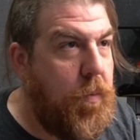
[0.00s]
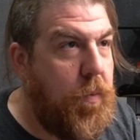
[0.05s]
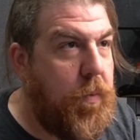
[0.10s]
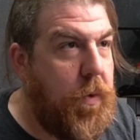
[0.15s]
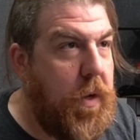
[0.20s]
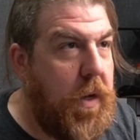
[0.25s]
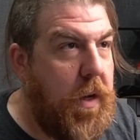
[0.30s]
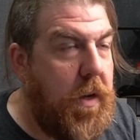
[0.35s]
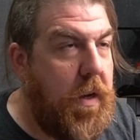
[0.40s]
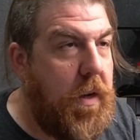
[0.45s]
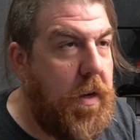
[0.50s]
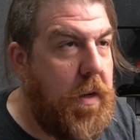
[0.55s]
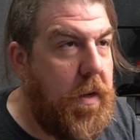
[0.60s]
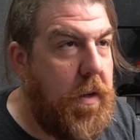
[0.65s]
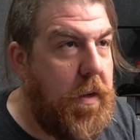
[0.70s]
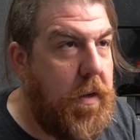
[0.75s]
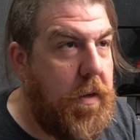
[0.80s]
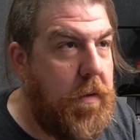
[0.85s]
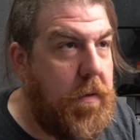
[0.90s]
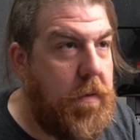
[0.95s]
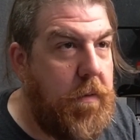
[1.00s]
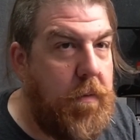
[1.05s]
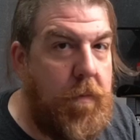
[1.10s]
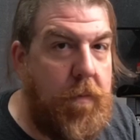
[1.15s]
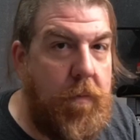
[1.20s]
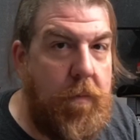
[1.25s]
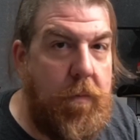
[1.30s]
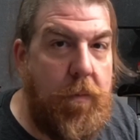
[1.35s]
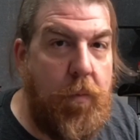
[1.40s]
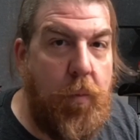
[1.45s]

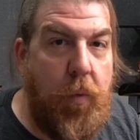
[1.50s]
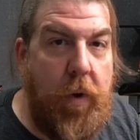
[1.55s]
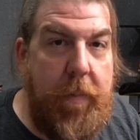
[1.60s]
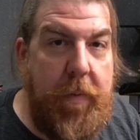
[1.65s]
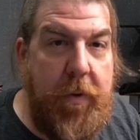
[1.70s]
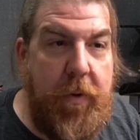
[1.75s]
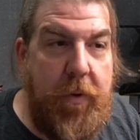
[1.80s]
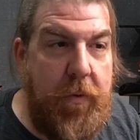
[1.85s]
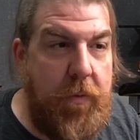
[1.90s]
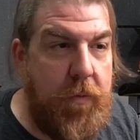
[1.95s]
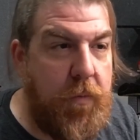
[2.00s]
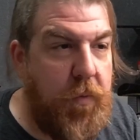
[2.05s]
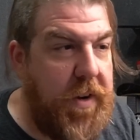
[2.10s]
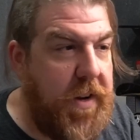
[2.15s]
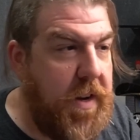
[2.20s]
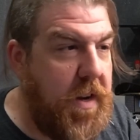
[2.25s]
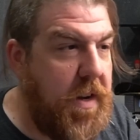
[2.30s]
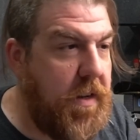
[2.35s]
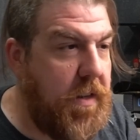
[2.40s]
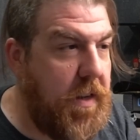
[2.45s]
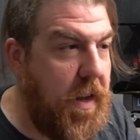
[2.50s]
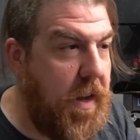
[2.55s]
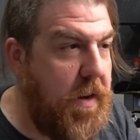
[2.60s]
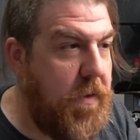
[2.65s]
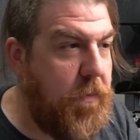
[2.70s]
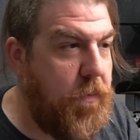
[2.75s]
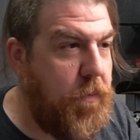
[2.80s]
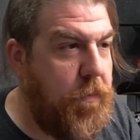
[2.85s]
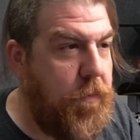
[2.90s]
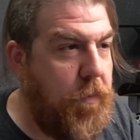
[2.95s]
reboot? Redux? I
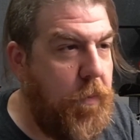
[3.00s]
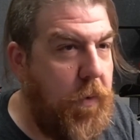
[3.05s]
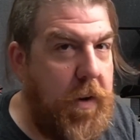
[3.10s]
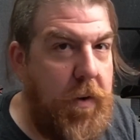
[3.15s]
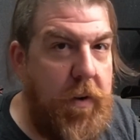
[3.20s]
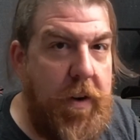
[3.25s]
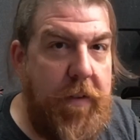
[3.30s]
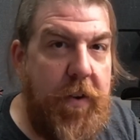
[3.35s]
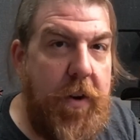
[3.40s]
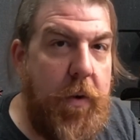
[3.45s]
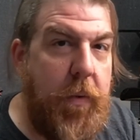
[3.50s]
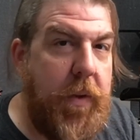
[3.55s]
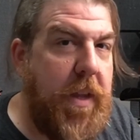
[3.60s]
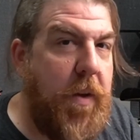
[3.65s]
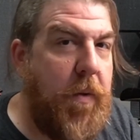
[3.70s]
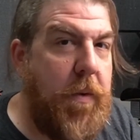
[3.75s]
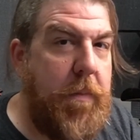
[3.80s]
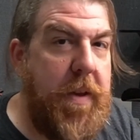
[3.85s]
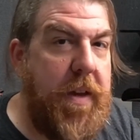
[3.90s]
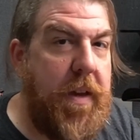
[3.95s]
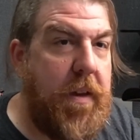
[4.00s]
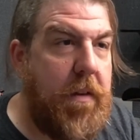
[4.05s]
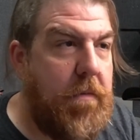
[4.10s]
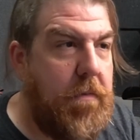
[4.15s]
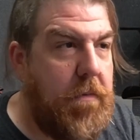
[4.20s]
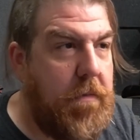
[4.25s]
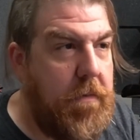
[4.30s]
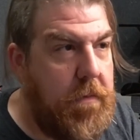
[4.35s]
don't even know what that would be.